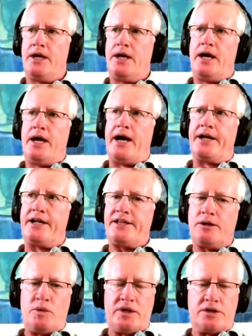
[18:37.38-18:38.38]
And I think
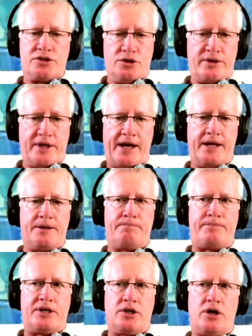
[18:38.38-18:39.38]
we can do that
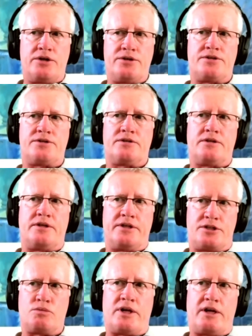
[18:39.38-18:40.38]
because, and this is
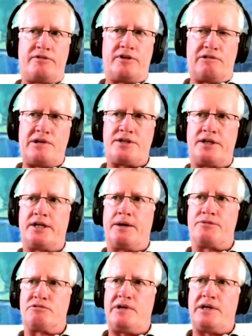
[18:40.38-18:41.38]
what I've increasingly come
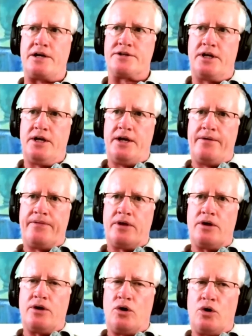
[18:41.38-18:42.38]
to realize,
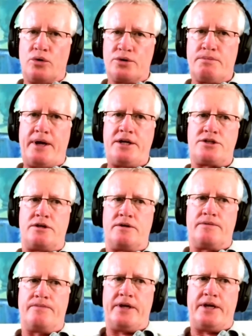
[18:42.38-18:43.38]
automation
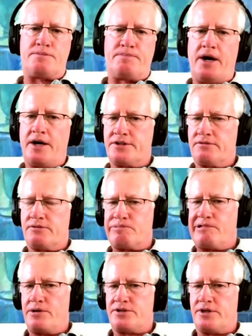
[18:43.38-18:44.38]
is part of the
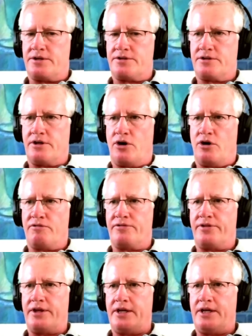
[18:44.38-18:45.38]
process of
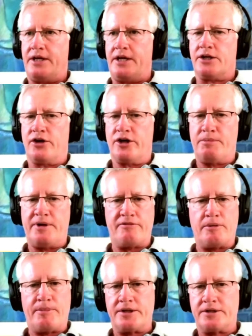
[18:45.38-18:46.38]
the economy of
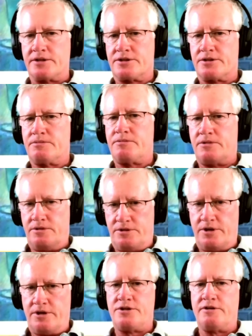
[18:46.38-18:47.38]
abundance
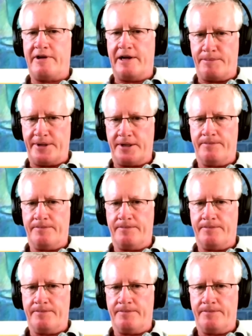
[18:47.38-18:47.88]
developing.